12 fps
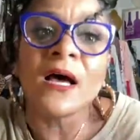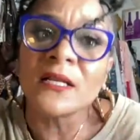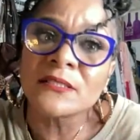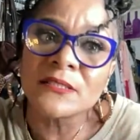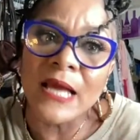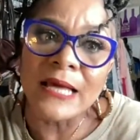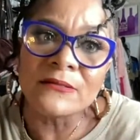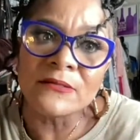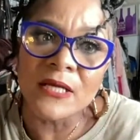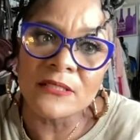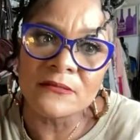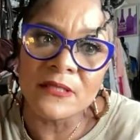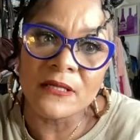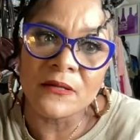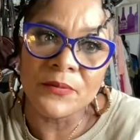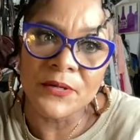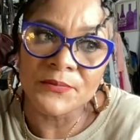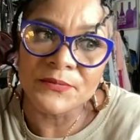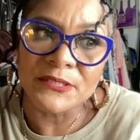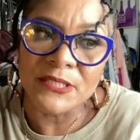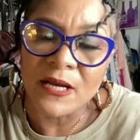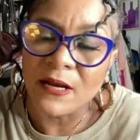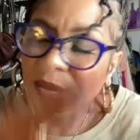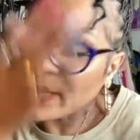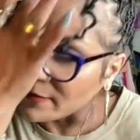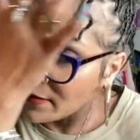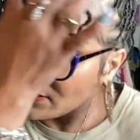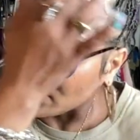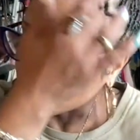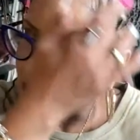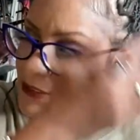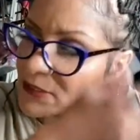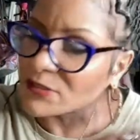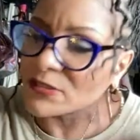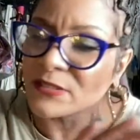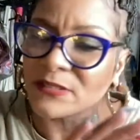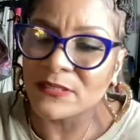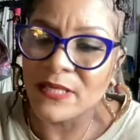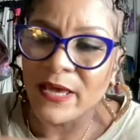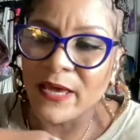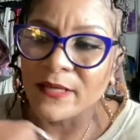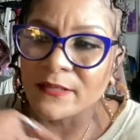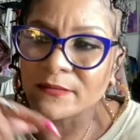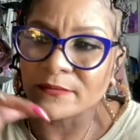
honestly, I do not do that on purpose, y'all. I don't. It's just that